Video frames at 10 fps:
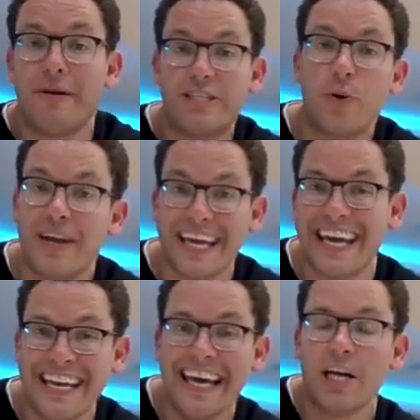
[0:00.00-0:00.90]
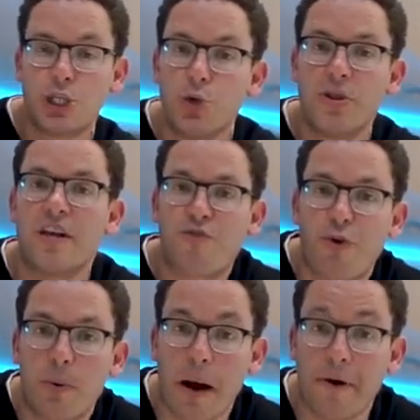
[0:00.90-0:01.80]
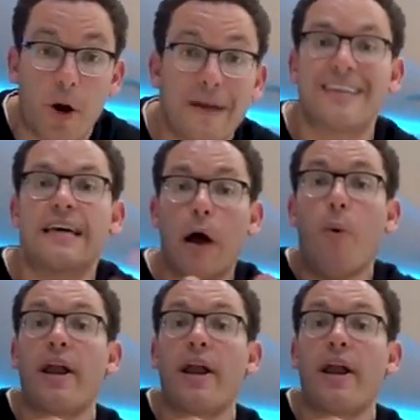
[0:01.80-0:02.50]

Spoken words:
will be tuning in to this free webinar because I